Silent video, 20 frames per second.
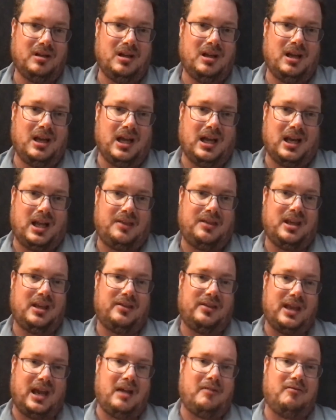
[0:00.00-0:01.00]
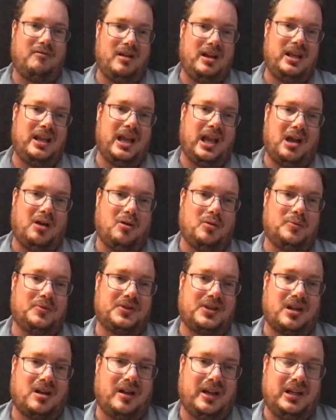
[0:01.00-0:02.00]
And I think that really helps
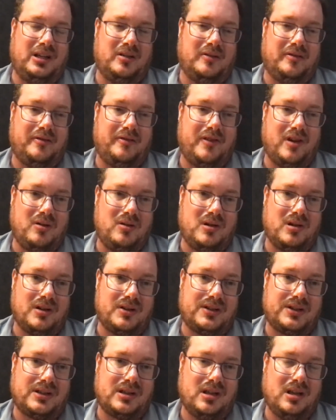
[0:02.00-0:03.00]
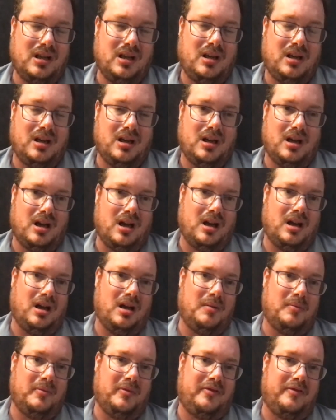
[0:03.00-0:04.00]
kind of focus
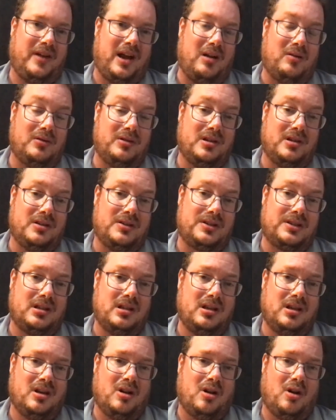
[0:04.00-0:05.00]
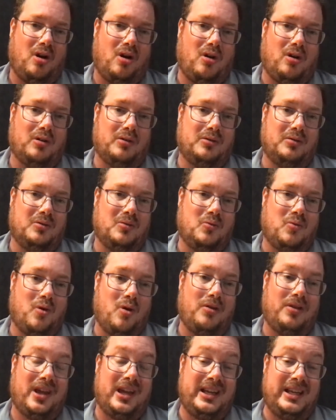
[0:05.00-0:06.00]
founders on
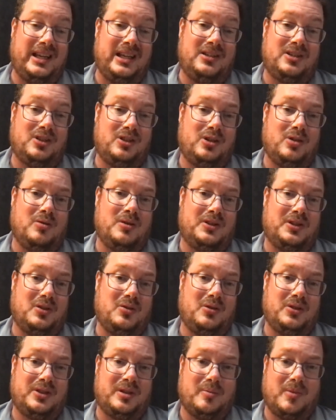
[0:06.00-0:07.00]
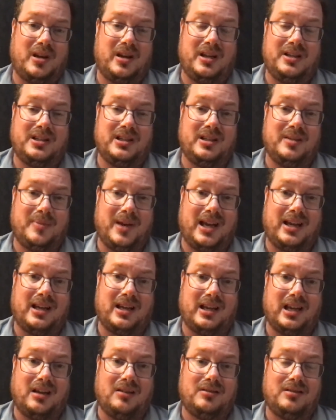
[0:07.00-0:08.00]
what they need to do as soon as the money's in the bank
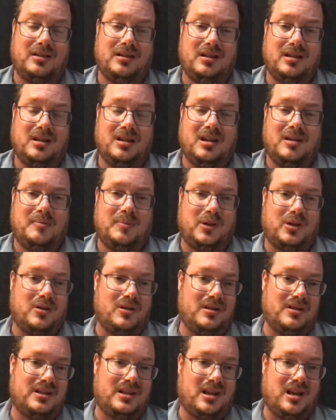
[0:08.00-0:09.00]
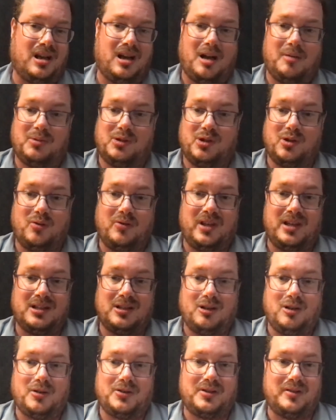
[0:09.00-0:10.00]
account. Because I'm sure there's
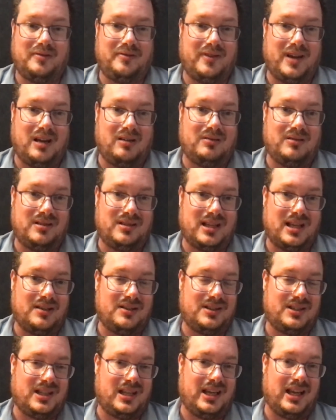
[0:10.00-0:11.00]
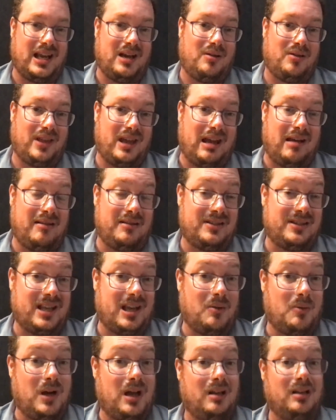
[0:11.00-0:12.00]
lots of founders actually sitting out there and
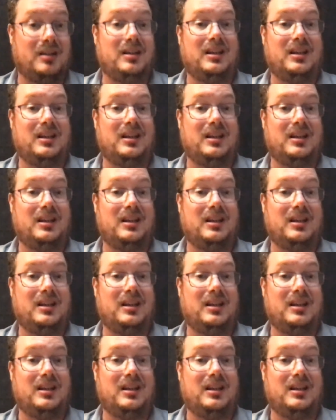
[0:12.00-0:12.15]
saying, well,